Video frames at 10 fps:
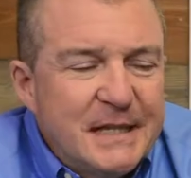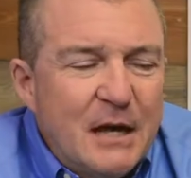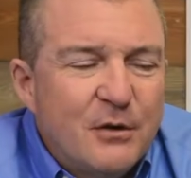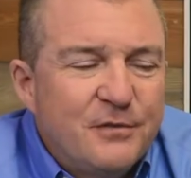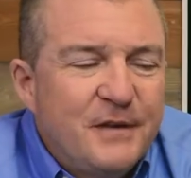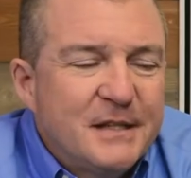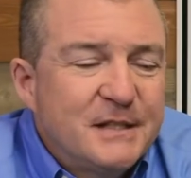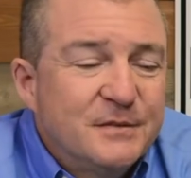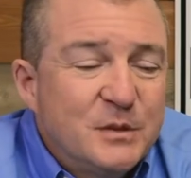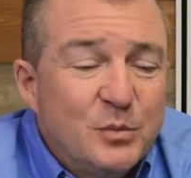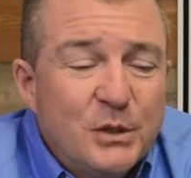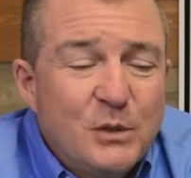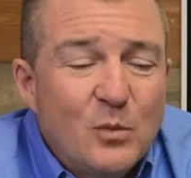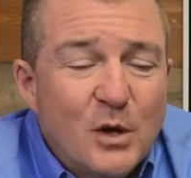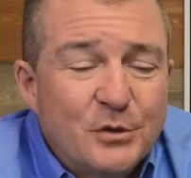how effective is
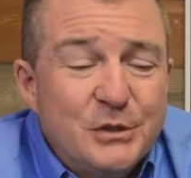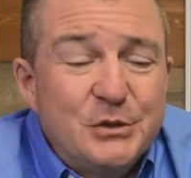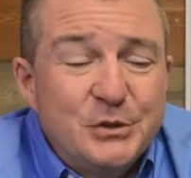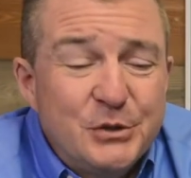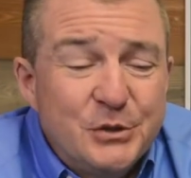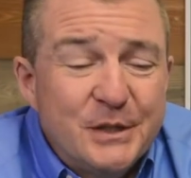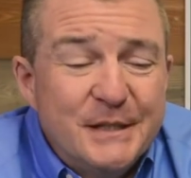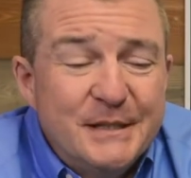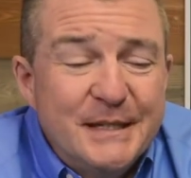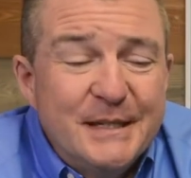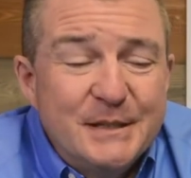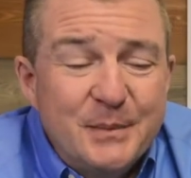putting water in your urine to